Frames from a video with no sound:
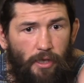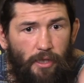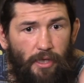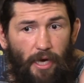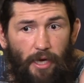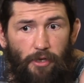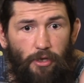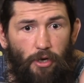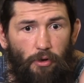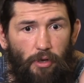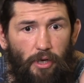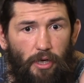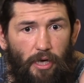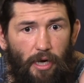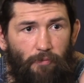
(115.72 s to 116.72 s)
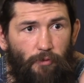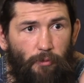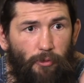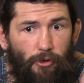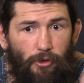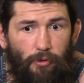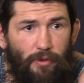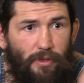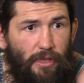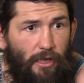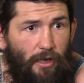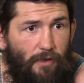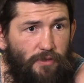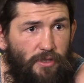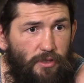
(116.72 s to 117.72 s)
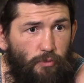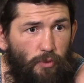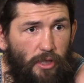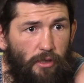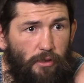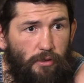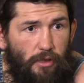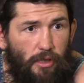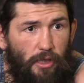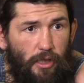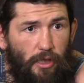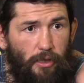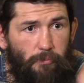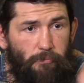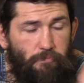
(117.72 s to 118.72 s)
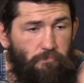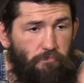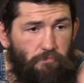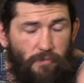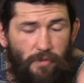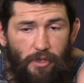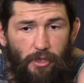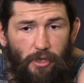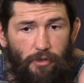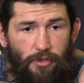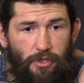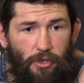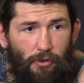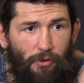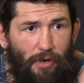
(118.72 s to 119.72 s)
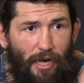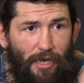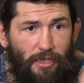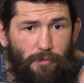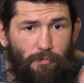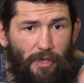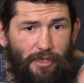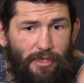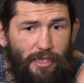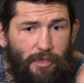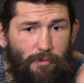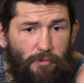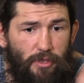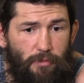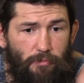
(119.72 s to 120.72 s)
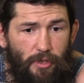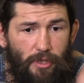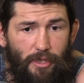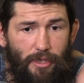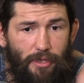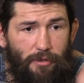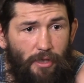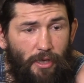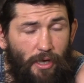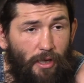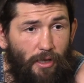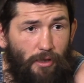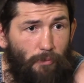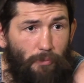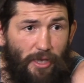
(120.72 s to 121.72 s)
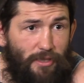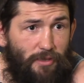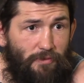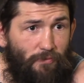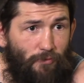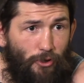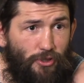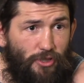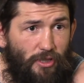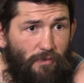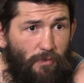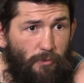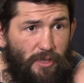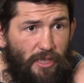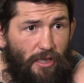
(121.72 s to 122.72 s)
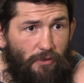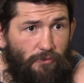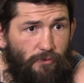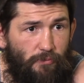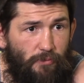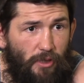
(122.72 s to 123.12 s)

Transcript: Yeah, you know, uh, I'm familiar with layoffs as well. Um, you know, so I expect him to be the best version of himself.